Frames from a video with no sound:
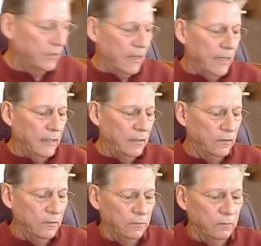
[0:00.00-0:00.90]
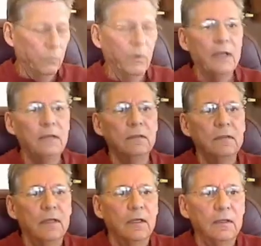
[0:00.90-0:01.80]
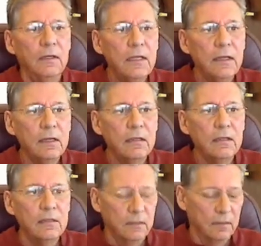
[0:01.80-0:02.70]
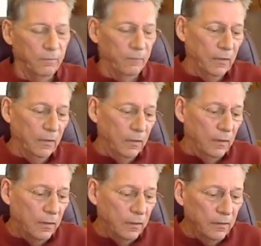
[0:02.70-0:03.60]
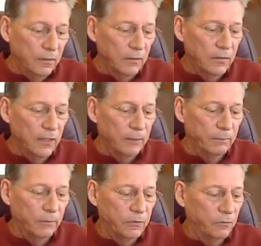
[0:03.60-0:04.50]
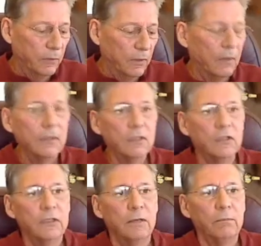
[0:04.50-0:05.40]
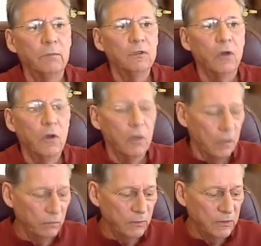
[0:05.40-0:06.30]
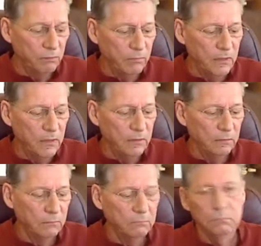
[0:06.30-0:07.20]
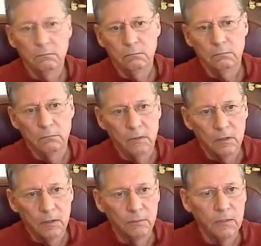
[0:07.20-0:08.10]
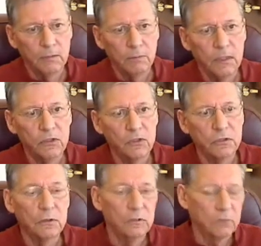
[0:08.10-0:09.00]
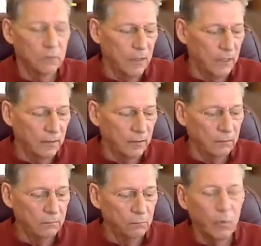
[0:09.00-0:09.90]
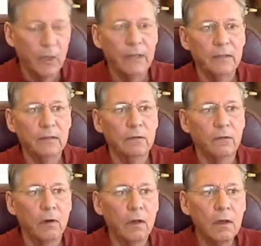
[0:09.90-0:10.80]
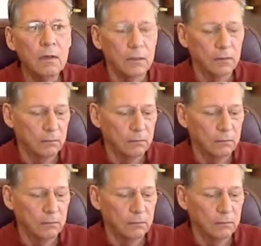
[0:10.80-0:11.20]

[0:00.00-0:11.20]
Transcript: height, weight, and length, are clear examples when larger numbers always mean the thing being measured is taller, wider, or longer.